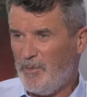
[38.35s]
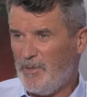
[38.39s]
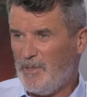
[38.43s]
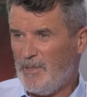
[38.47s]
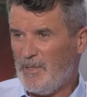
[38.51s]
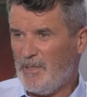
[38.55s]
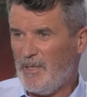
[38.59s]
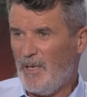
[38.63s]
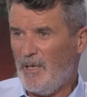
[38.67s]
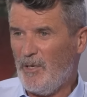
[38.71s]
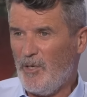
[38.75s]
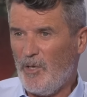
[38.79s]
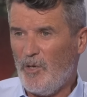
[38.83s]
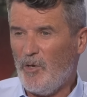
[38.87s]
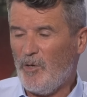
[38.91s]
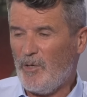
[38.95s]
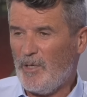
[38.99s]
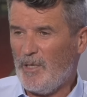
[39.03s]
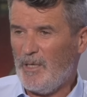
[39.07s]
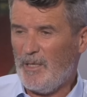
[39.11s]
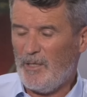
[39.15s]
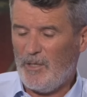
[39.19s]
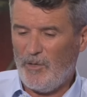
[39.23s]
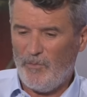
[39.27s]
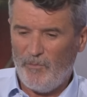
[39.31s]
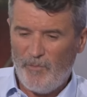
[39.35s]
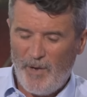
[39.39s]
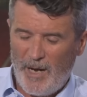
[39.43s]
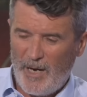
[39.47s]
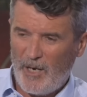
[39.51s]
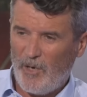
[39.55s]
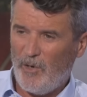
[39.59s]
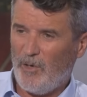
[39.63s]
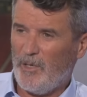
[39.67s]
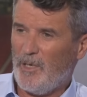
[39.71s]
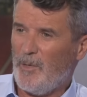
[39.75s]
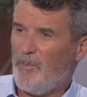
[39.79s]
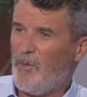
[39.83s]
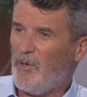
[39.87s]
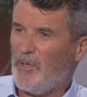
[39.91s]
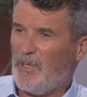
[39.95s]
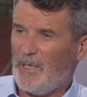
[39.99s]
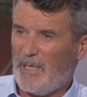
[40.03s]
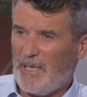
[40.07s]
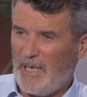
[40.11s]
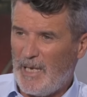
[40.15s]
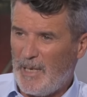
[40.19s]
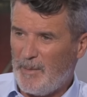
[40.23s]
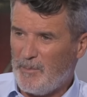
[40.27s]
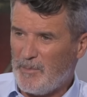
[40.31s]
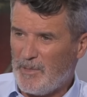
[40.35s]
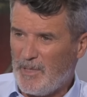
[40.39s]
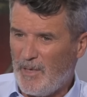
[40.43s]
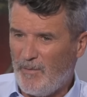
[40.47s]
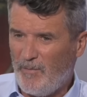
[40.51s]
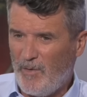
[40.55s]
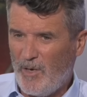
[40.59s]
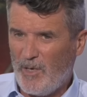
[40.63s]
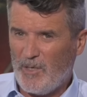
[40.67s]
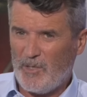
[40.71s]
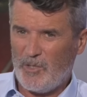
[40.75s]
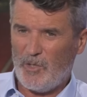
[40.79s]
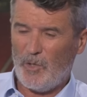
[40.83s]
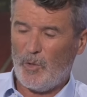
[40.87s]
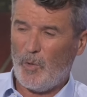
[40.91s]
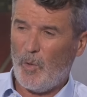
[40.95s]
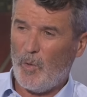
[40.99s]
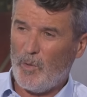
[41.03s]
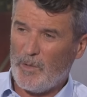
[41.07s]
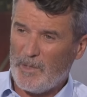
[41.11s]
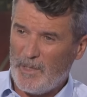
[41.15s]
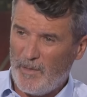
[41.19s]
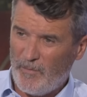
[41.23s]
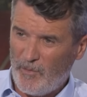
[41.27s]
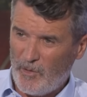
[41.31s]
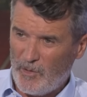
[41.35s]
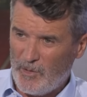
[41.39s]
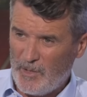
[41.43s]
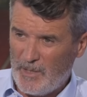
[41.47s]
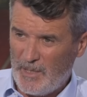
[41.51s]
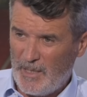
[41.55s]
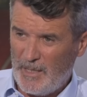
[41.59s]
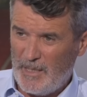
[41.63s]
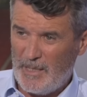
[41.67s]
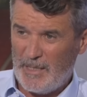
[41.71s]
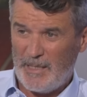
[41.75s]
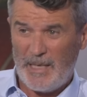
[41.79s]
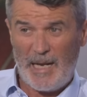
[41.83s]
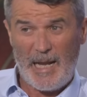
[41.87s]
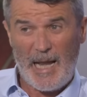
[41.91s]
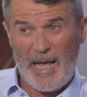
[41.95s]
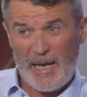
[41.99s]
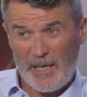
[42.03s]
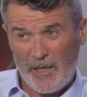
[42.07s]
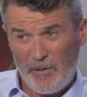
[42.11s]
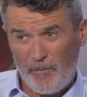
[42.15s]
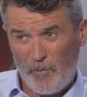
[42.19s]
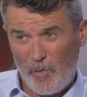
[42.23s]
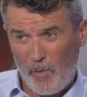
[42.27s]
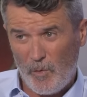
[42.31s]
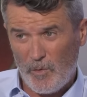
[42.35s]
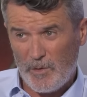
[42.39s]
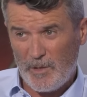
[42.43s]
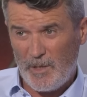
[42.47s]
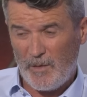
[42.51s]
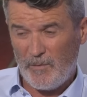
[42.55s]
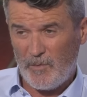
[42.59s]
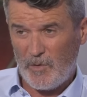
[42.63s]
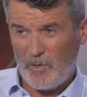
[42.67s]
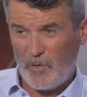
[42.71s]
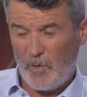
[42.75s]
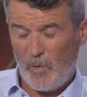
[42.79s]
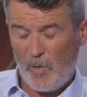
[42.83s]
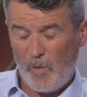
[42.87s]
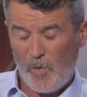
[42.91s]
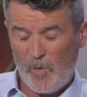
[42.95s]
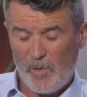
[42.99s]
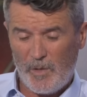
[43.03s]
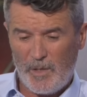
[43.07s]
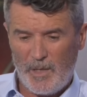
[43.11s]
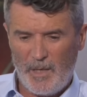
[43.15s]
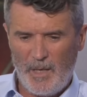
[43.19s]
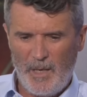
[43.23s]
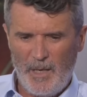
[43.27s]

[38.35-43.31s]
But still, you look at it, the record, the amount of games they've lost, the goals they've conceded, the lack of goals they've scored,